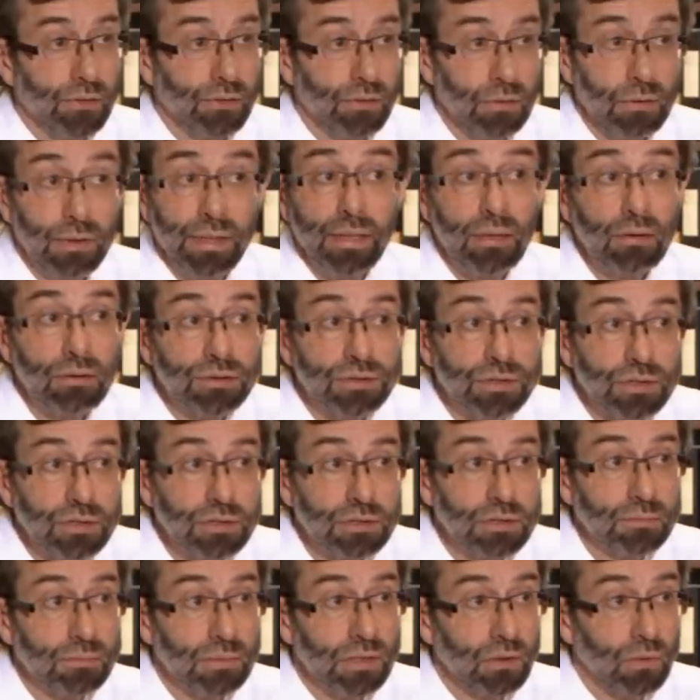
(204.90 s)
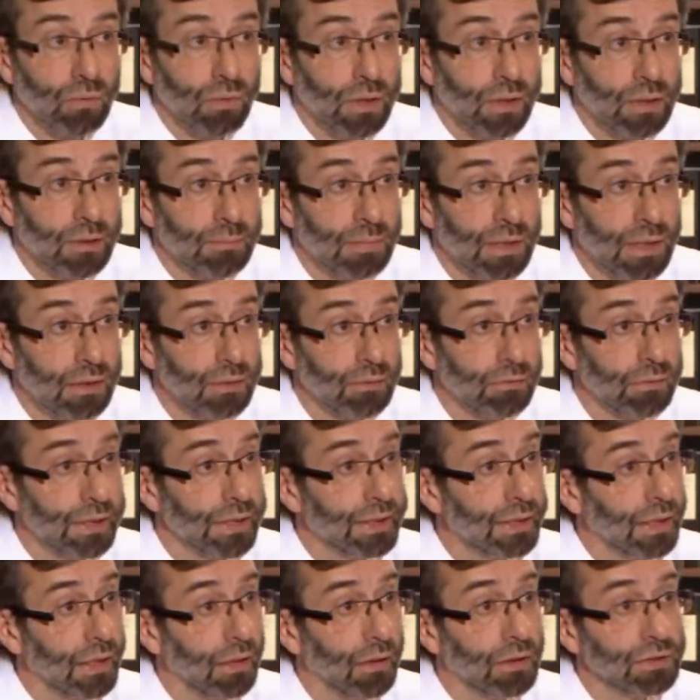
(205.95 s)
The legal system in Guatemala
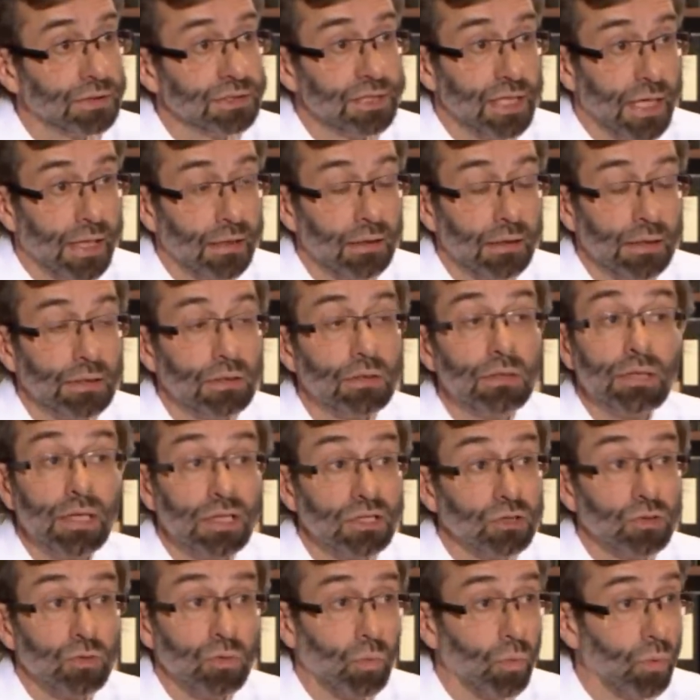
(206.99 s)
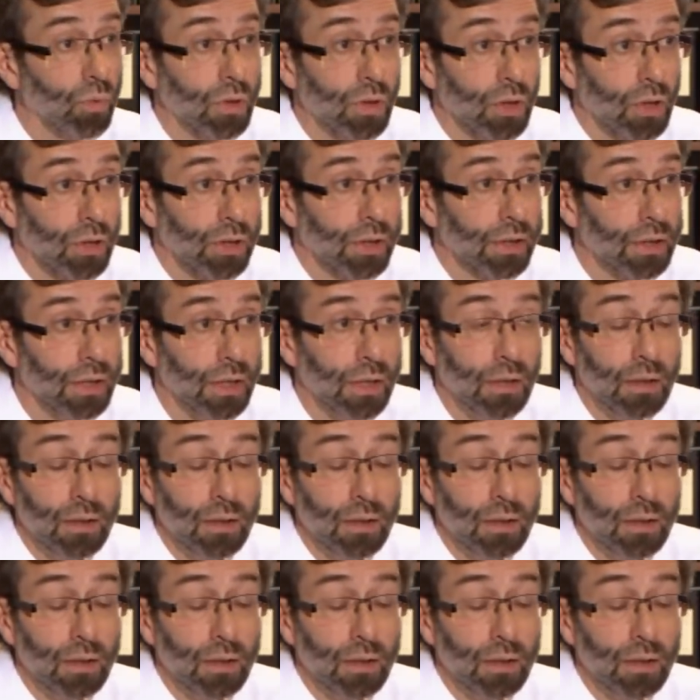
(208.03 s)
right now, and sadly, doesn't work.